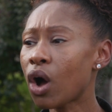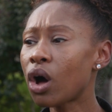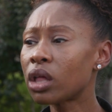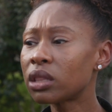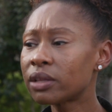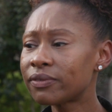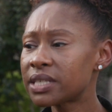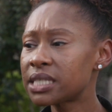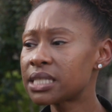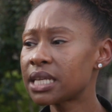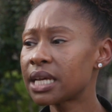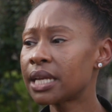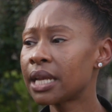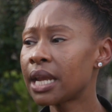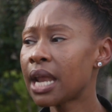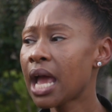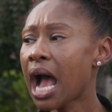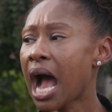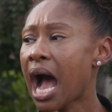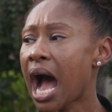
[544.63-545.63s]
all of a
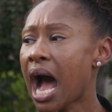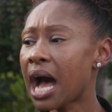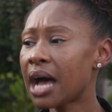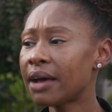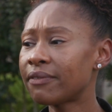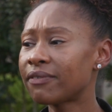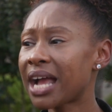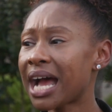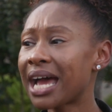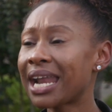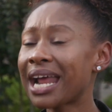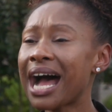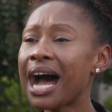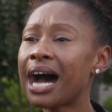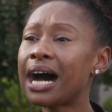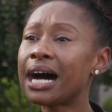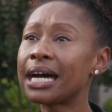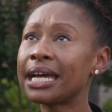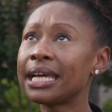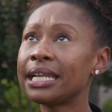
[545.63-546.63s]
sudden I've got to
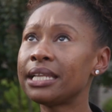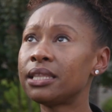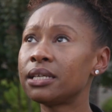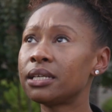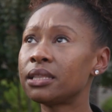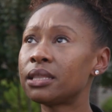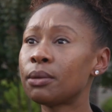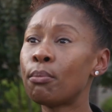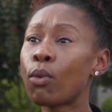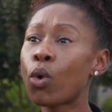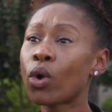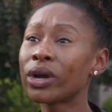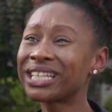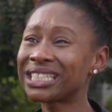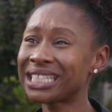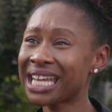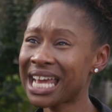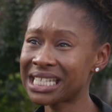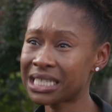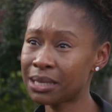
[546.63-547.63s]
hide that the
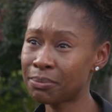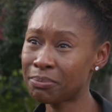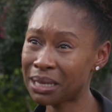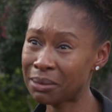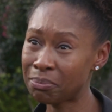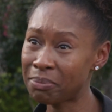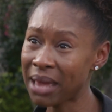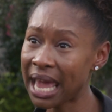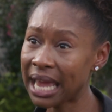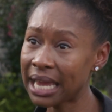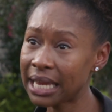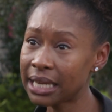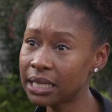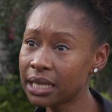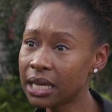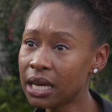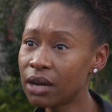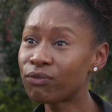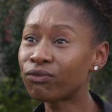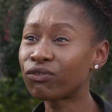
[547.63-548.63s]
mortgage hasn't been paid
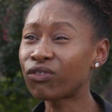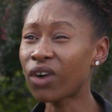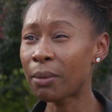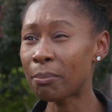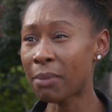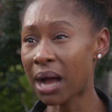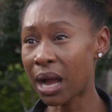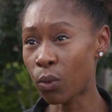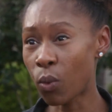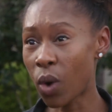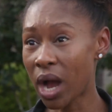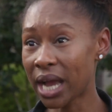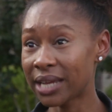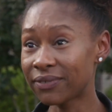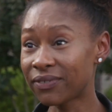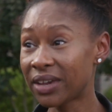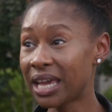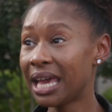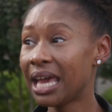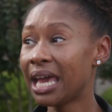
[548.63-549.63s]
from my
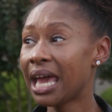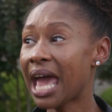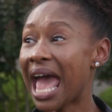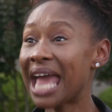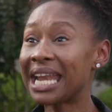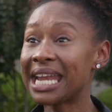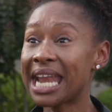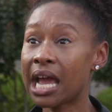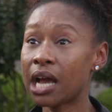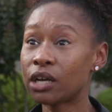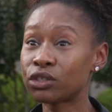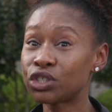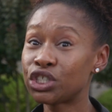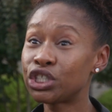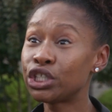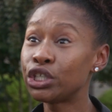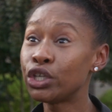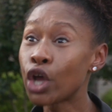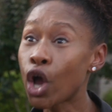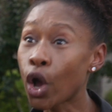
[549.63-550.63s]
wife and now
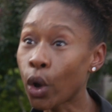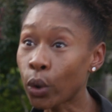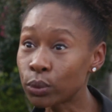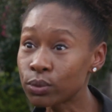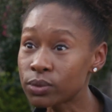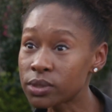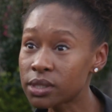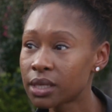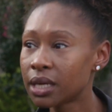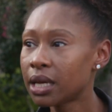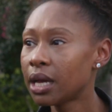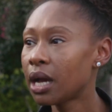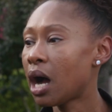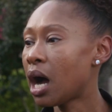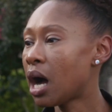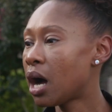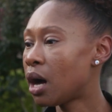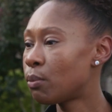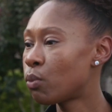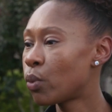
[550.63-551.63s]
she knows
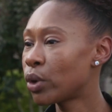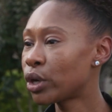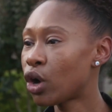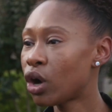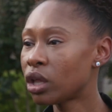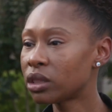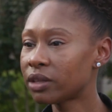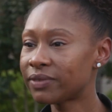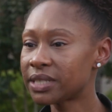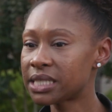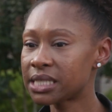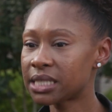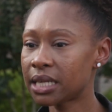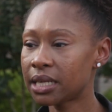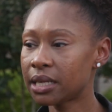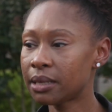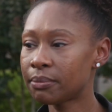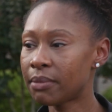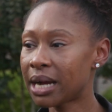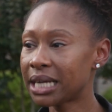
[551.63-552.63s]
um, when all of a
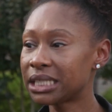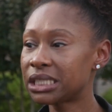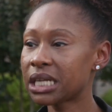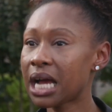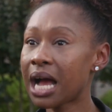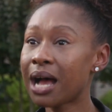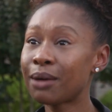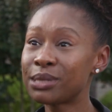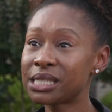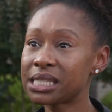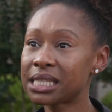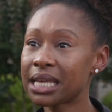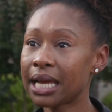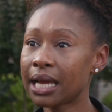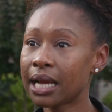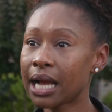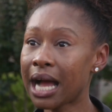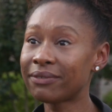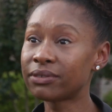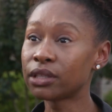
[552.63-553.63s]
sudden my job is
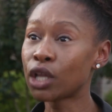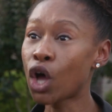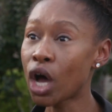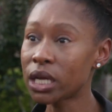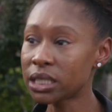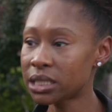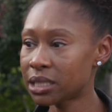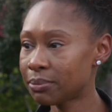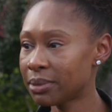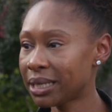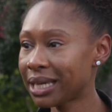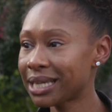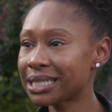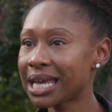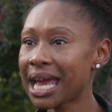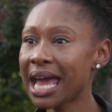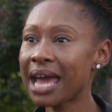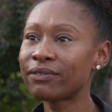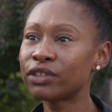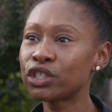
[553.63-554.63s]
saying I've lost it because
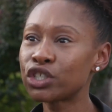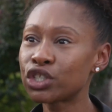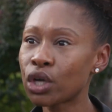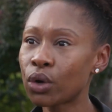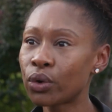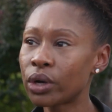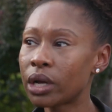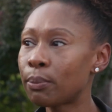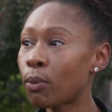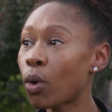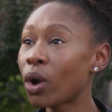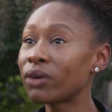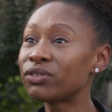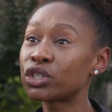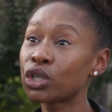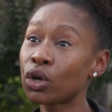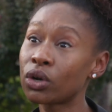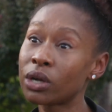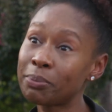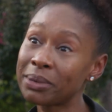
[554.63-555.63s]
I haven't showed up or I've
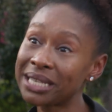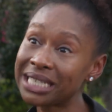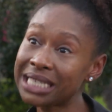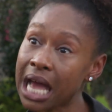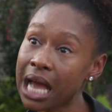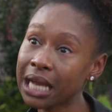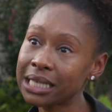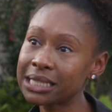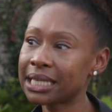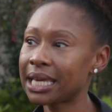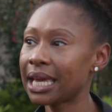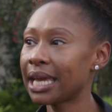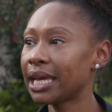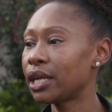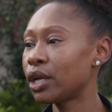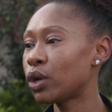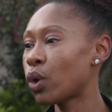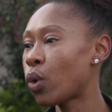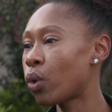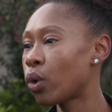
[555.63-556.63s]
showed up
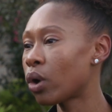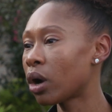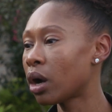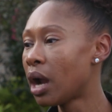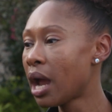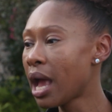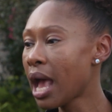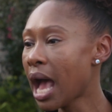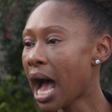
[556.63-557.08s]
intoxicated or